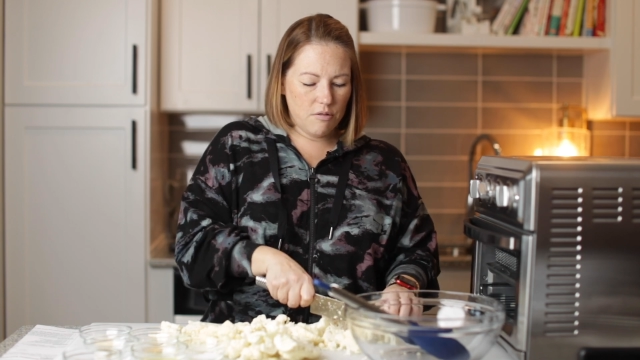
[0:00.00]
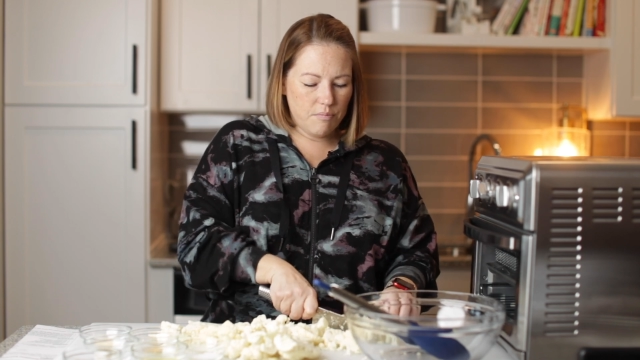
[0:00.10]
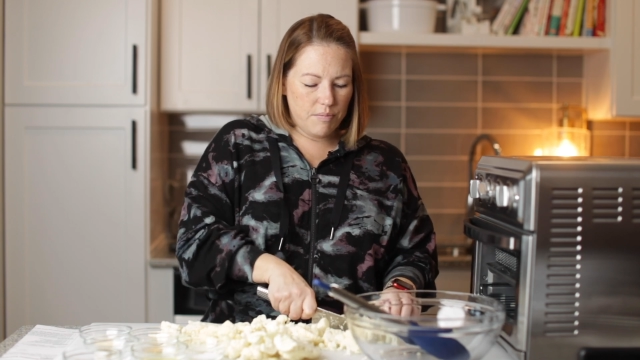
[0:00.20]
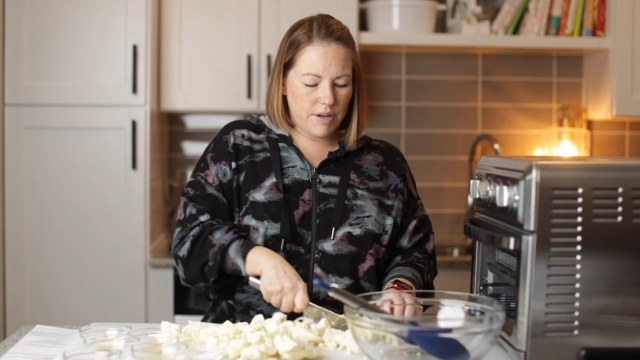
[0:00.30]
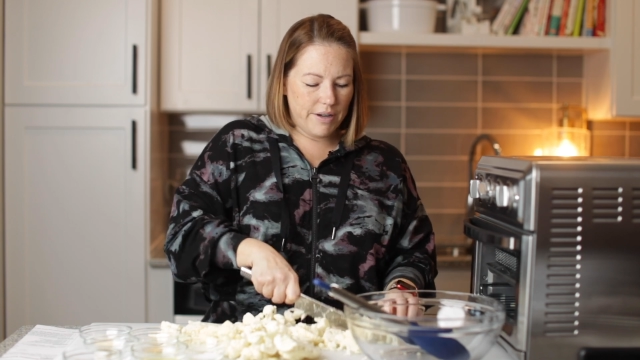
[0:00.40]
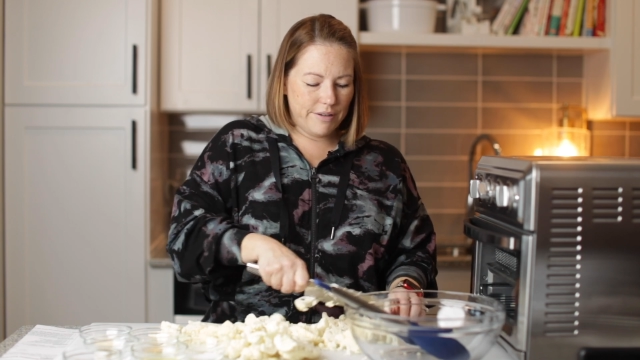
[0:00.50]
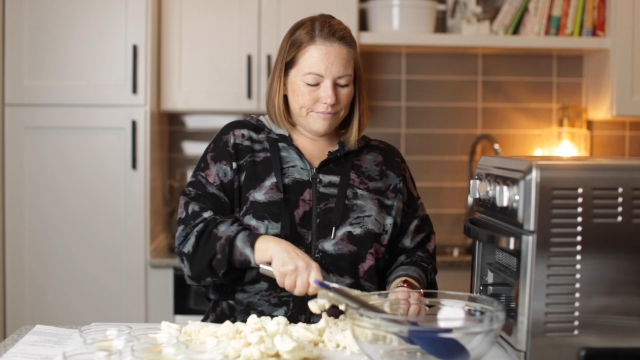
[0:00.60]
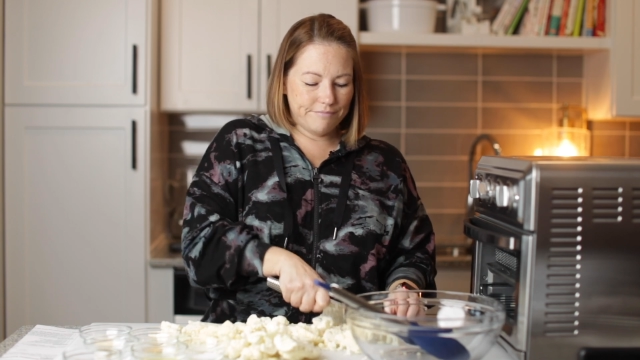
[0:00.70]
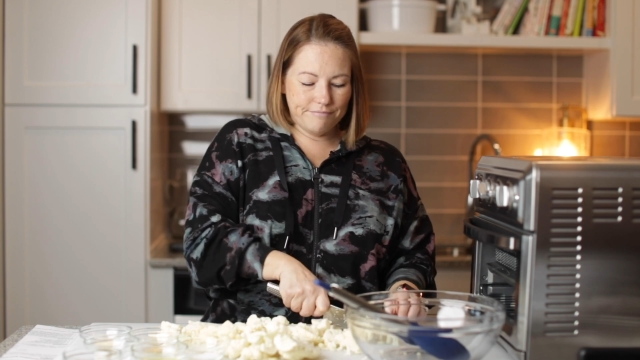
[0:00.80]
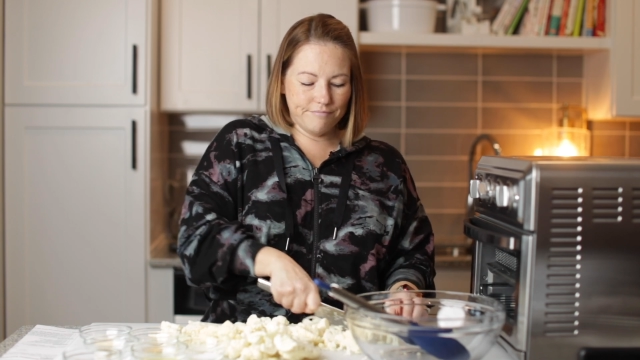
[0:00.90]
But,
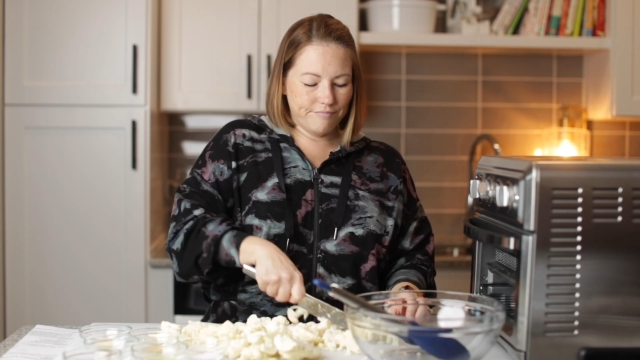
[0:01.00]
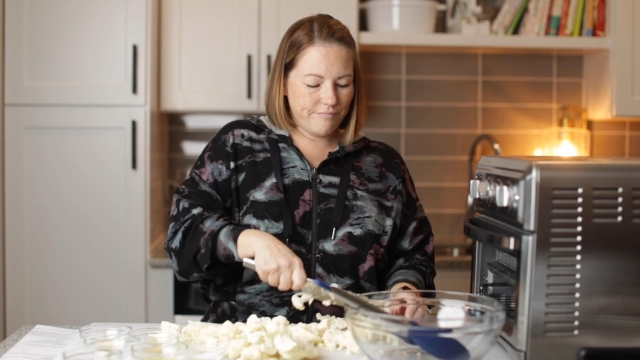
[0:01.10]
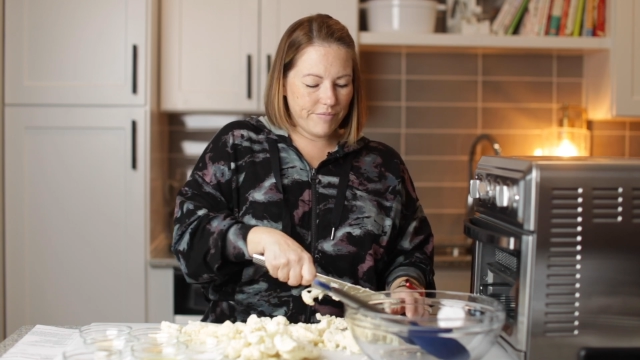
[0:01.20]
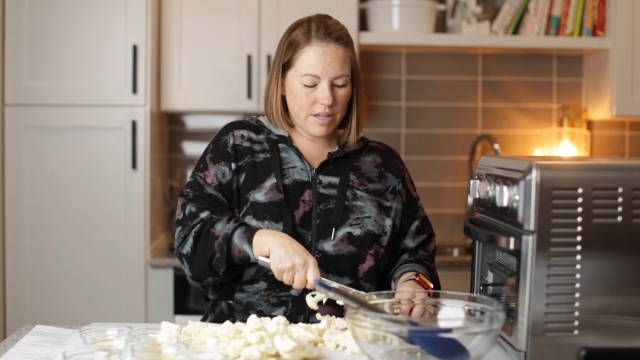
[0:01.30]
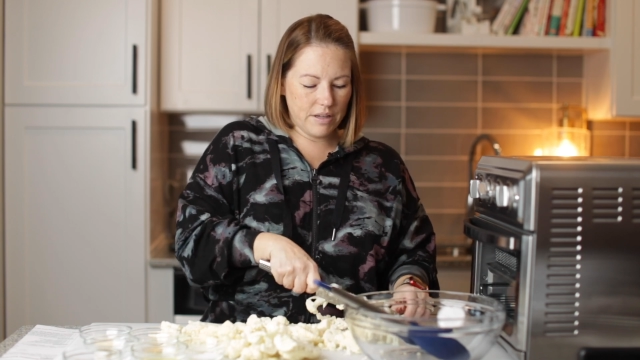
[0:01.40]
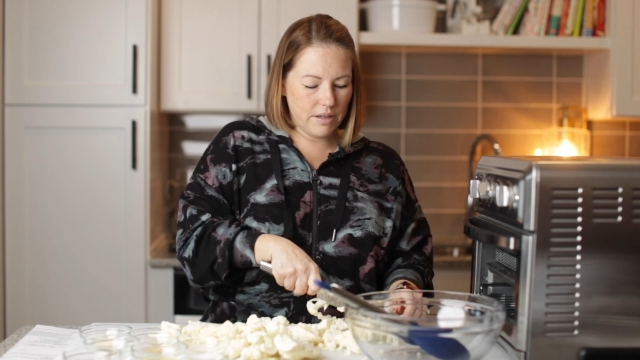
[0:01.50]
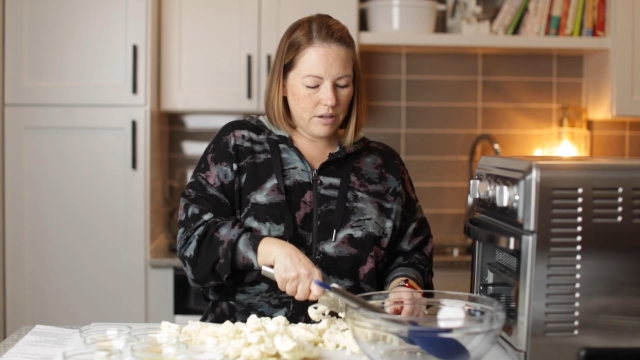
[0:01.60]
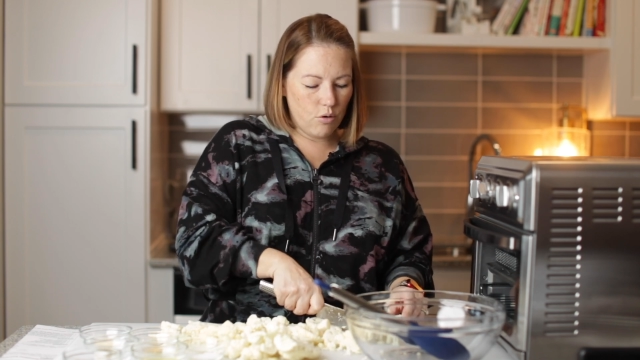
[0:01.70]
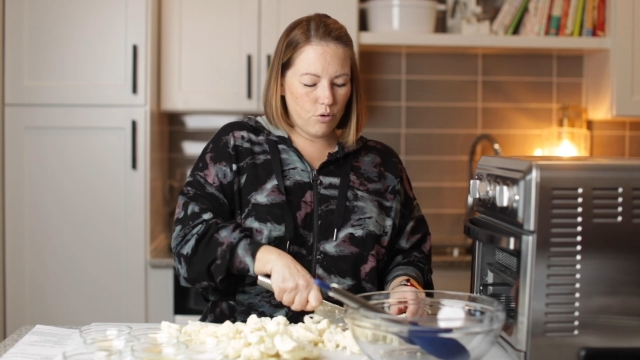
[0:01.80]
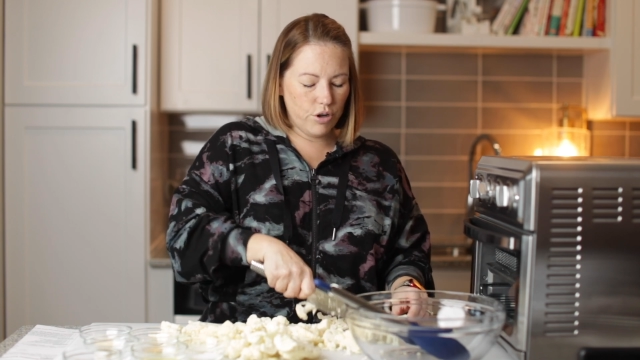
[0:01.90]

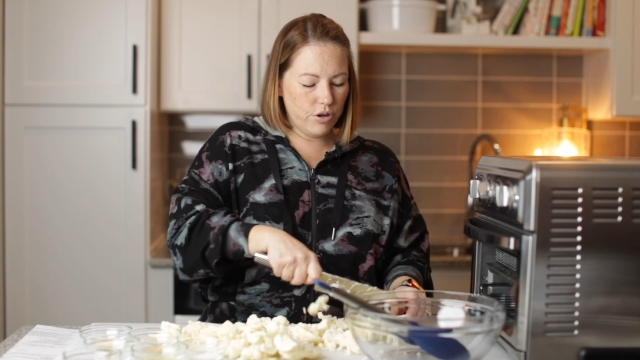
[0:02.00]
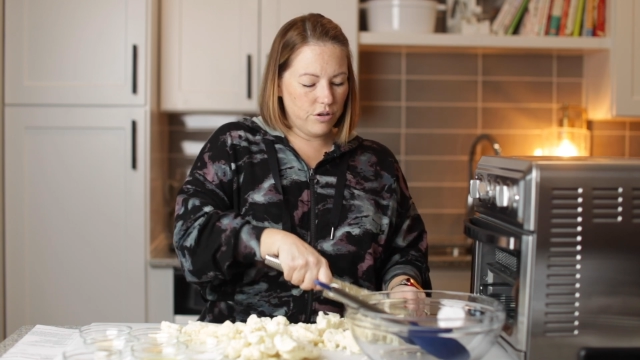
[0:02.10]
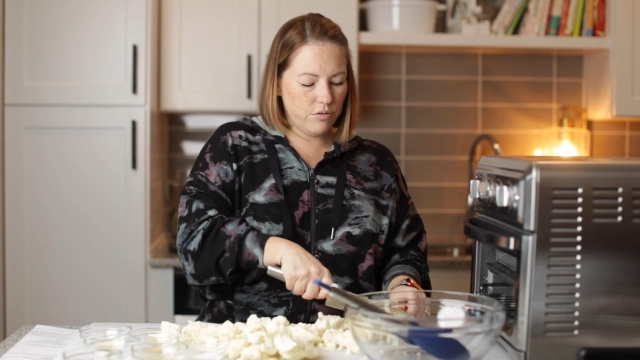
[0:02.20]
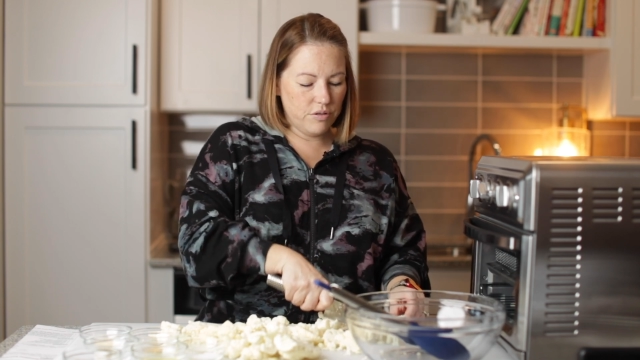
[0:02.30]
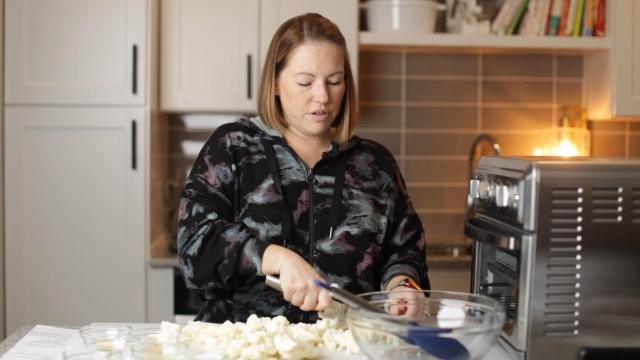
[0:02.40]
or you can do it